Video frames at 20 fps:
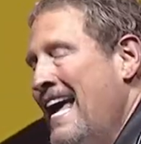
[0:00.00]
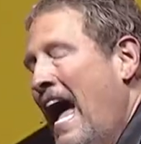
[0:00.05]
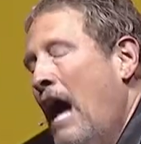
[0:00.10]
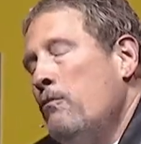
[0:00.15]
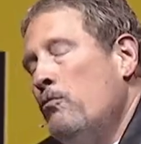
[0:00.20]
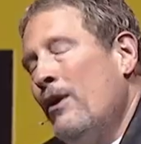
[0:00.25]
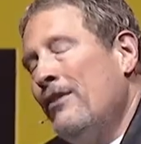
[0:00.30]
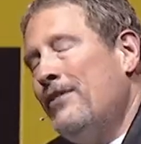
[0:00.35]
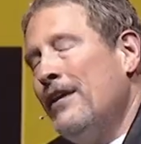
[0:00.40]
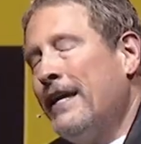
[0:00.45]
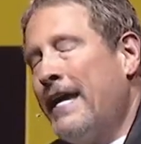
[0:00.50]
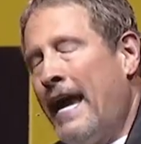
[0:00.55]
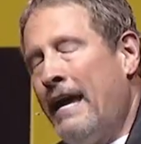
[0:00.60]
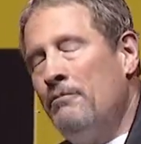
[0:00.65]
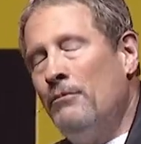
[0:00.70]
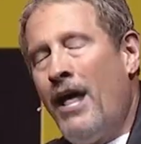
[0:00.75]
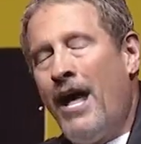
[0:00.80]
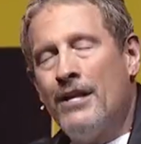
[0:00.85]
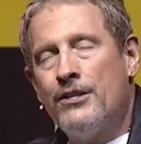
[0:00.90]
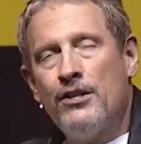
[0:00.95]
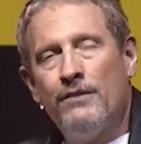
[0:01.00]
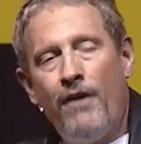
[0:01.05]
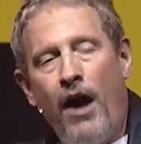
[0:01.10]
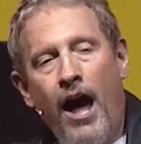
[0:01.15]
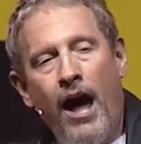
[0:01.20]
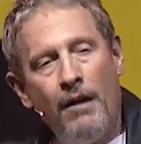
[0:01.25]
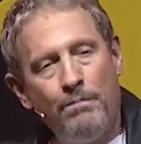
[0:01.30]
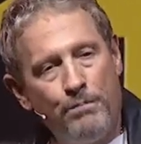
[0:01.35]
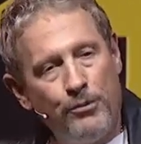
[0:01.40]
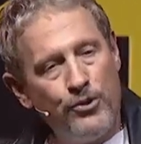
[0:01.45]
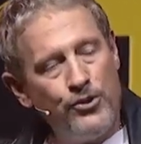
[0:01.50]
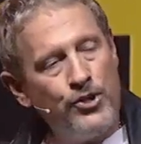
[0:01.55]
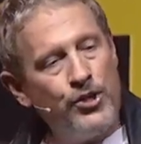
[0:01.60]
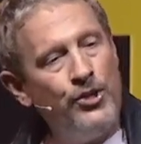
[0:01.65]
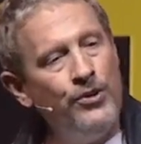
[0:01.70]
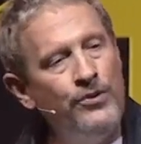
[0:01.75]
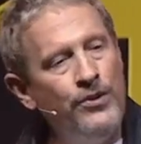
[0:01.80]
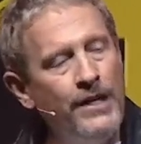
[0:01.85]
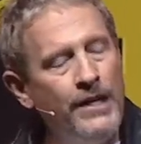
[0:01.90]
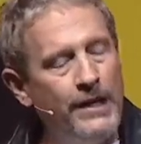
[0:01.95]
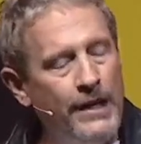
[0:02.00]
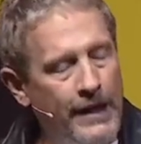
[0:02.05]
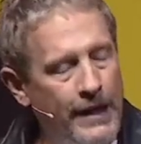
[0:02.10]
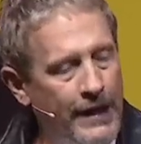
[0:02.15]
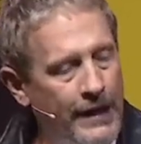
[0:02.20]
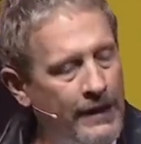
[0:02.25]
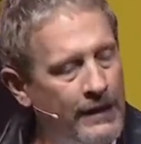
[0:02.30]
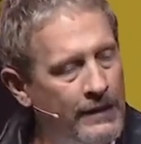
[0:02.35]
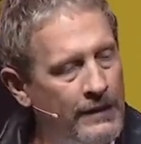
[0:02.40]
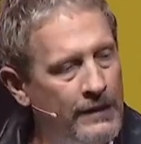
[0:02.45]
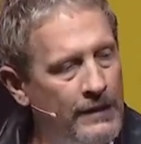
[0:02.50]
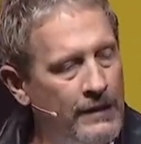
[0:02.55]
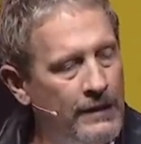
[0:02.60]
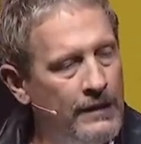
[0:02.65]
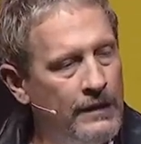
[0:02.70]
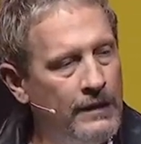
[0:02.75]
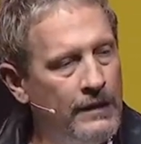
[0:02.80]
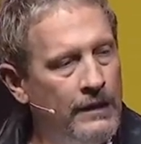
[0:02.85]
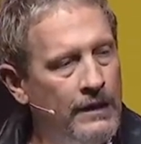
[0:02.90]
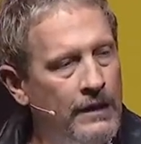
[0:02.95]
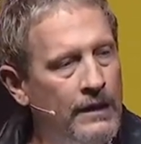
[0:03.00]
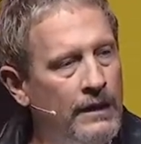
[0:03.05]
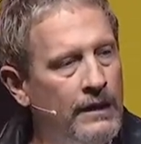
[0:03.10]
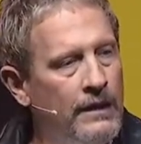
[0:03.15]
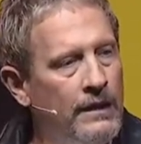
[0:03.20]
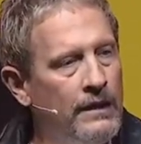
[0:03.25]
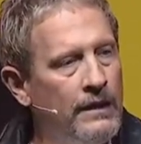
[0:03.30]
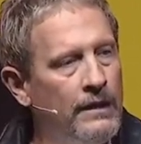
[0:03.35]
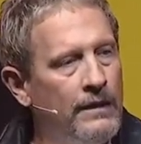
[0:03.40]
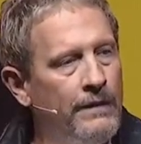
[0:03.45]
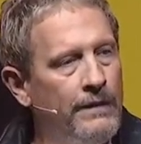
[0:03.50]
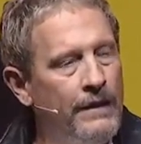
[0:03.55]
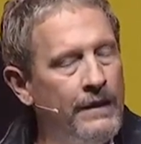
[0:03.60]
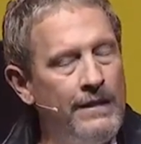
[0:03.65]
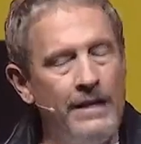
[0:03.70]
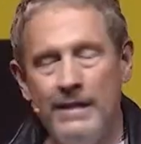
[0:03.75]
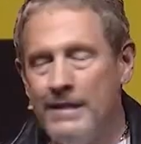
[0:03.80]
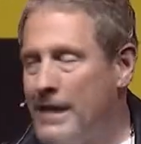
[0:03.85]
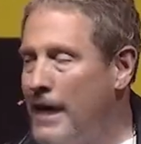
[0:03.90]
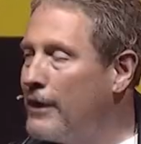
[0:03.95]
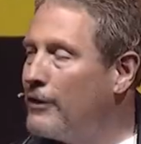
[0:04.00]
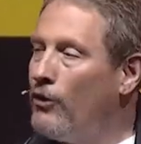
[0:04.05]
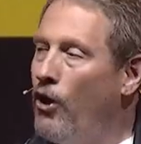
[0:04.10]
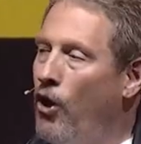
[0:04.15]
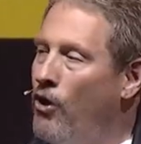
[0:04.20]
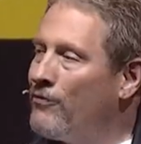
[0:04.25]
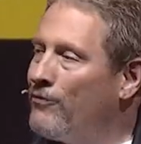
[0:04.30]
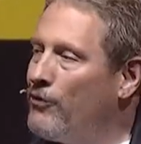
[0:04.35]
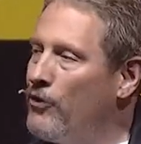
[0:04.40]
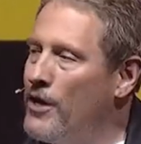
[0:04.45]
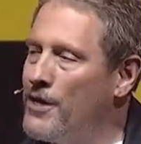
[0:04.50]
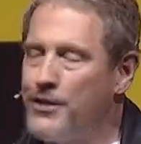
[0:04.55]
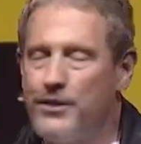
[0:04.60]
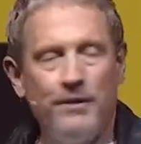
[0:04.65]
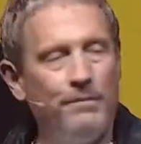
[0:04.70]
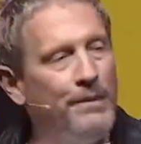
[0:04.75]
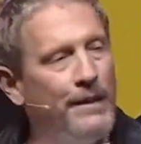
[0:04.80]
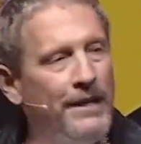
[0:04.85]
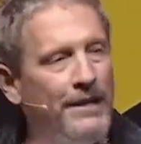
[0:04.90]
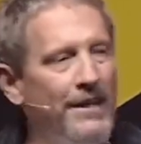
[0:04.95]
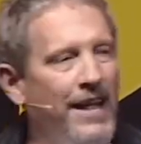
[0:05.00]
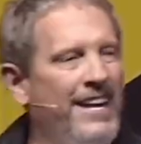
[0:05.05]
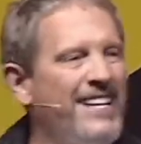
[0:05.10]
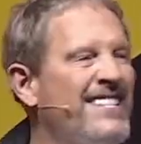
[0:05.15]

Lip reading: and with it came lots of opportunity, it didn't take long for us to be like